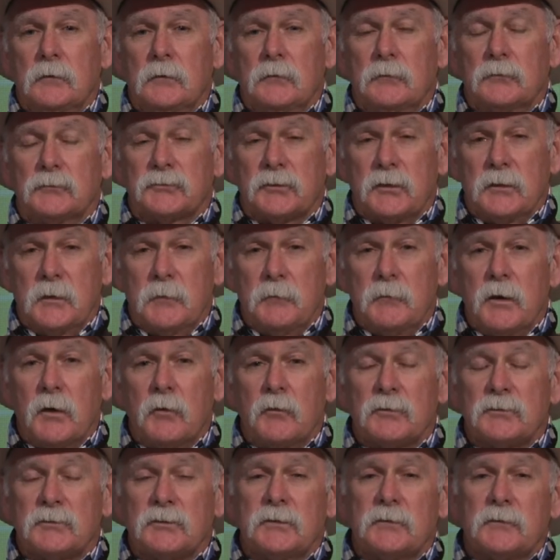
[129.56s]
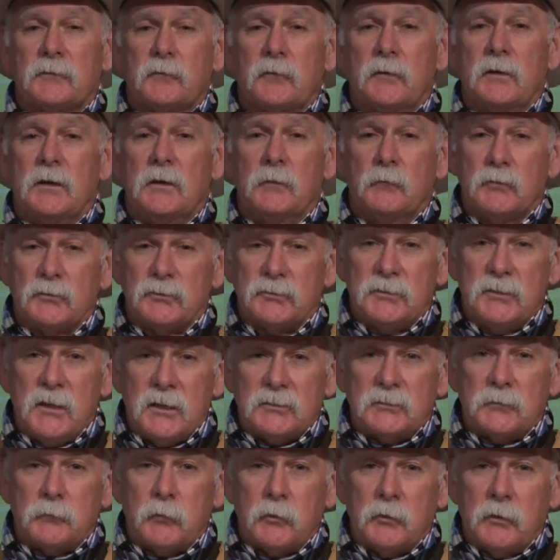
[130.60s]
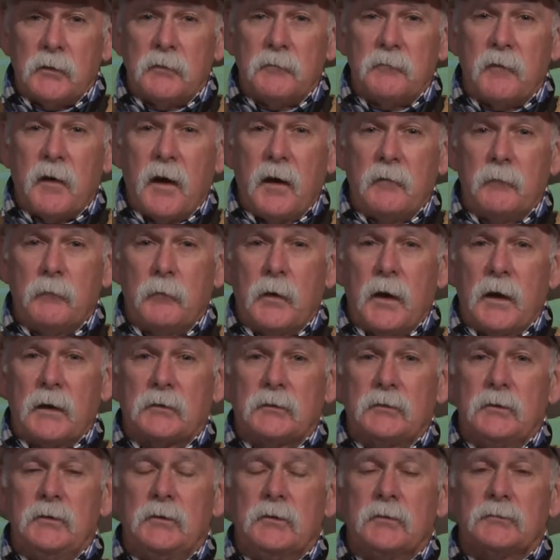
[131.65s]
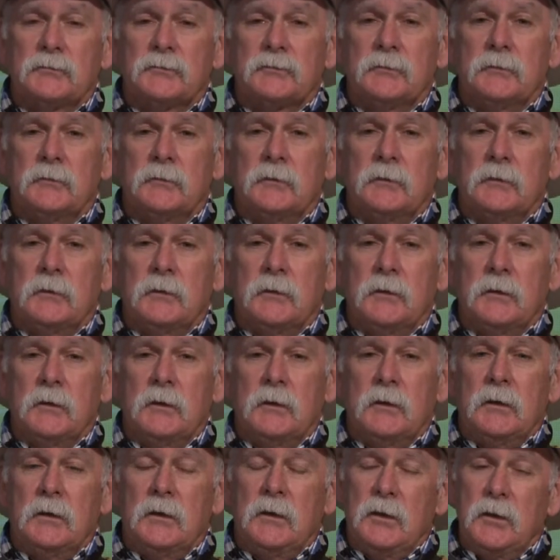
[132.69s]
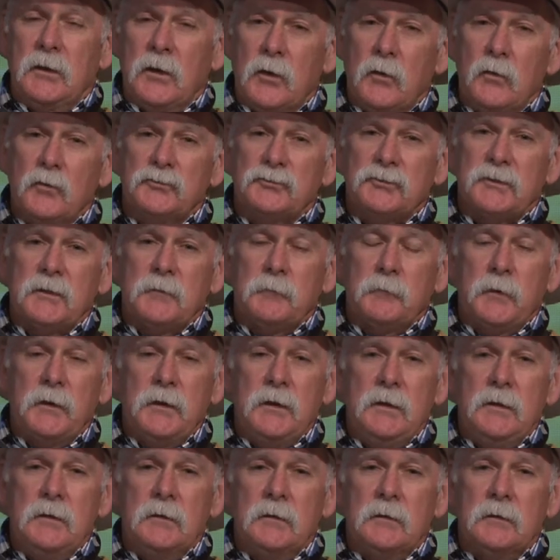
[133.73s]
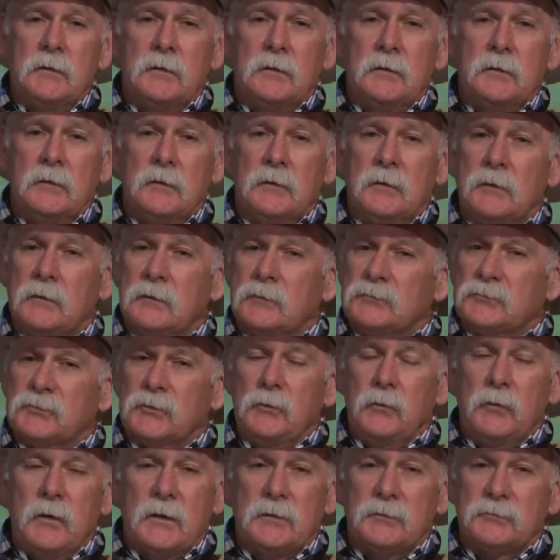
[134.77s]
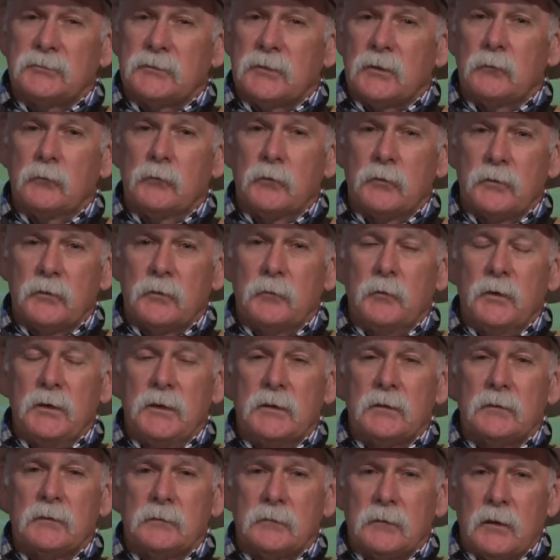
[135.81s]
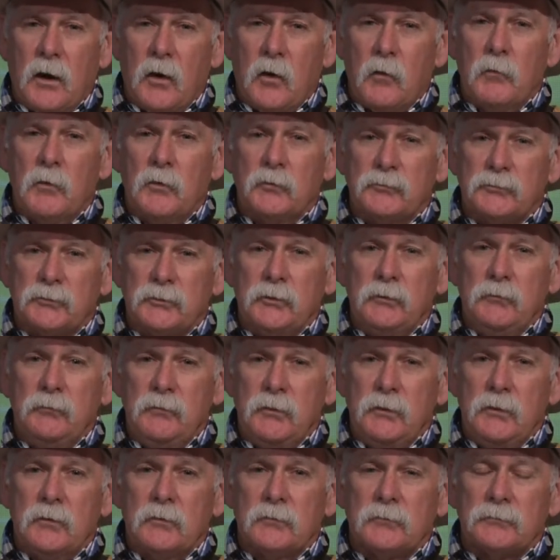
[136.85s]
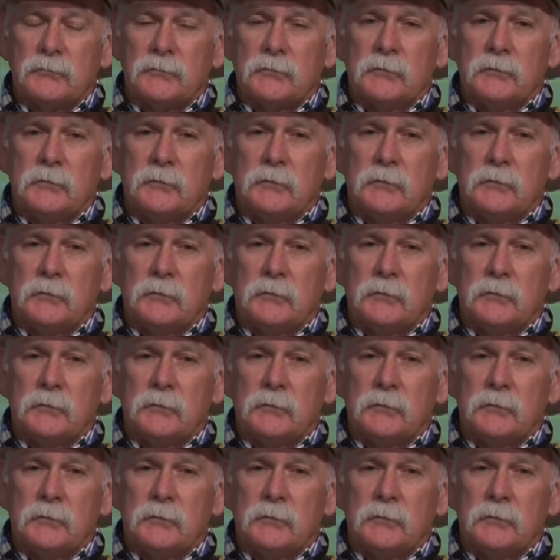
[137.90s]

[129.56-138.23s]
Well, Slim noticed his friend was desperately fighting back tears. "You know," said Pete, "Sue hadn't said a word to me in almost 2 years."